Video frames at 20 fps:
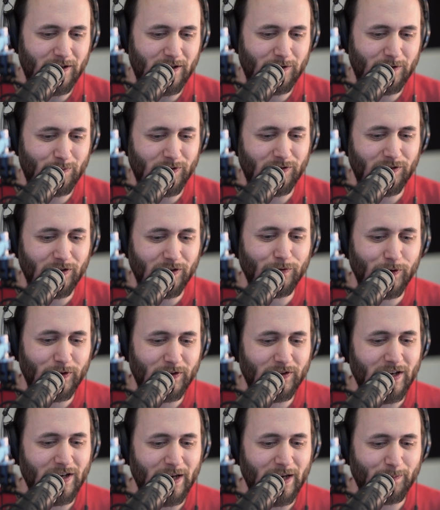specific
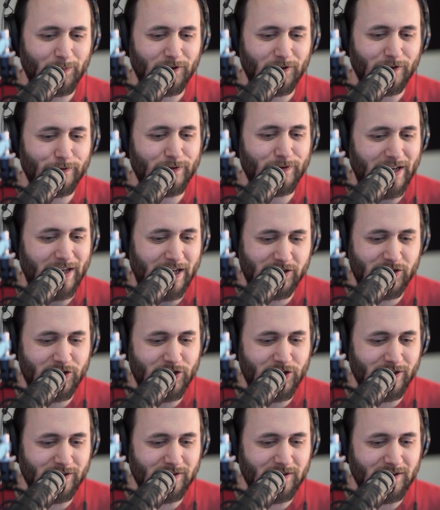types of
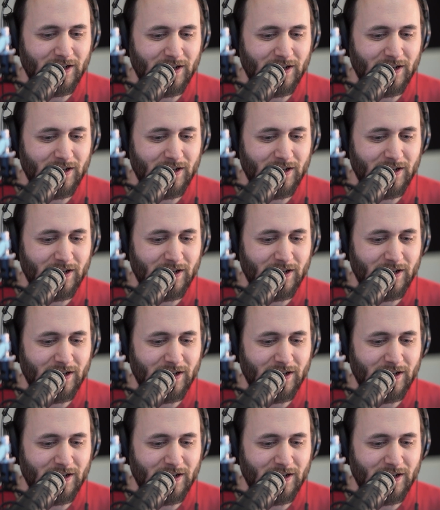textures,